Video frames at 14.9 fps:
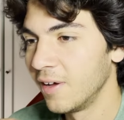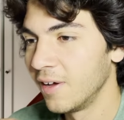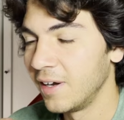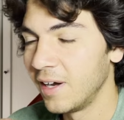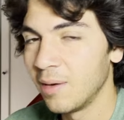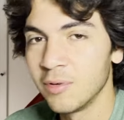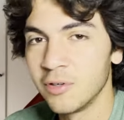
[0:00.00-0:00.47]

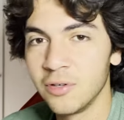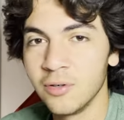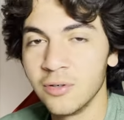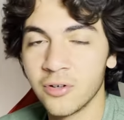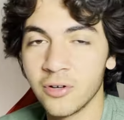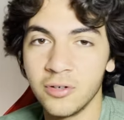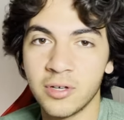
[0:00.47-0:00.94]
Number two,
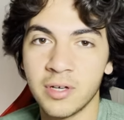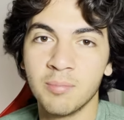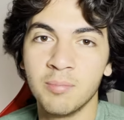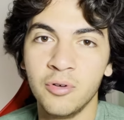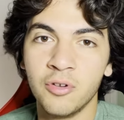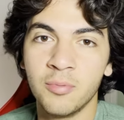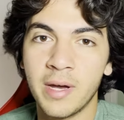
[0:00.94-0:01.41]
so you can
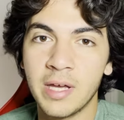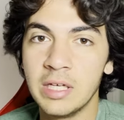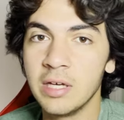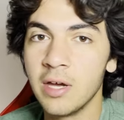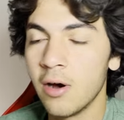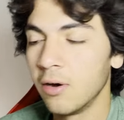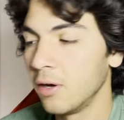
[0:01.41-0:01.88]
boost my
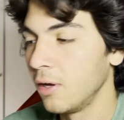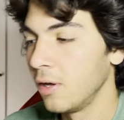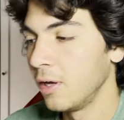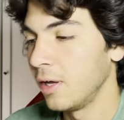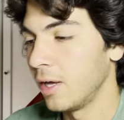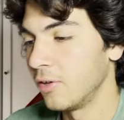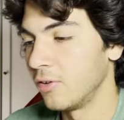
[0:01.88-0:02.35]
ego,
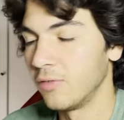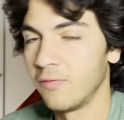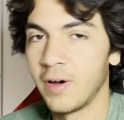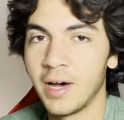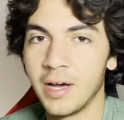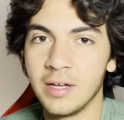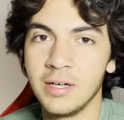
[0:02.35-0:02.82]
as if
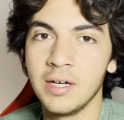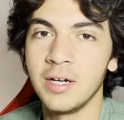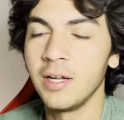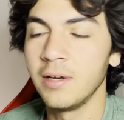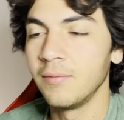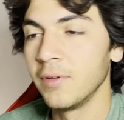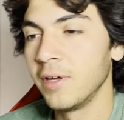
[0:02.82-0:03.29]
I needed
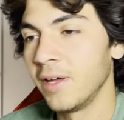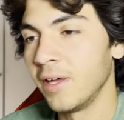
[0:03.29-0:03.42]
it.